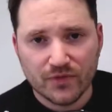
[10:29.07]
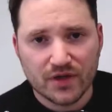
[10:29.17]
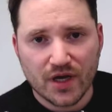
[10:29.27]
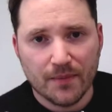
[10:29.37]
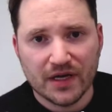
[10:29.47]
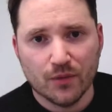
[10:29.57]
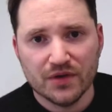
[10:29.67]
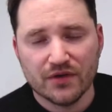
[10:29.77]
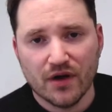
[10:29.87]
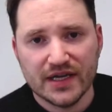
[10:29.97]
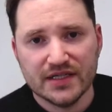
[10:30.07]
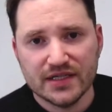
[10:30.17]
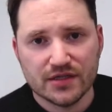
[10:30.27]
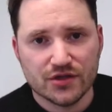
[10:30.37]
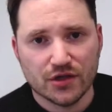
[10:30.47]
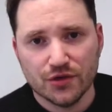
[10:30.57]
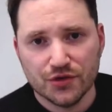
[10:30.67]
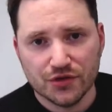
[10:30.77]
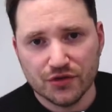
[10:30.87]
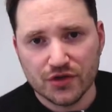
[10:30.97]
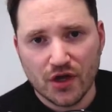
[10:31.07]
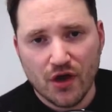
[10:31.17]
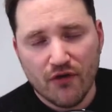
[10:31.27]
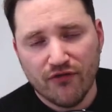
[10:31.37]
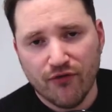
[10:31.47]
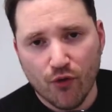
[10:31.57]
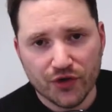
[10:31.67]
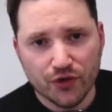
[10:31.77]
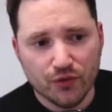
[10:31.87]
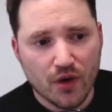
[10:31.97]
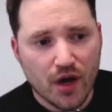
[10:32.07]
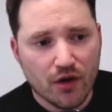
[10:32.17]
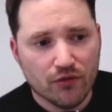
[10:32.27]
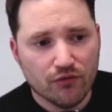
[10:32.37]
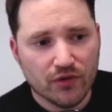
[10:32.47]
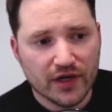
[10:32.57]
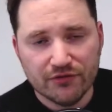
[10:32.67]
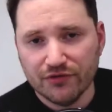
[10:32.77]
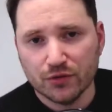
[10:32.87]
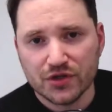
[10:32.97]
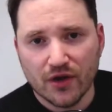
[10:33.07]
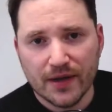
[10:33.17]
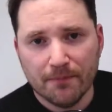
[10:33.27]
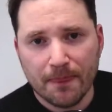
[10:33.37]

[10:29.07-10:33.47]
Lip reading: coming up with ideas and solutions for you in real time.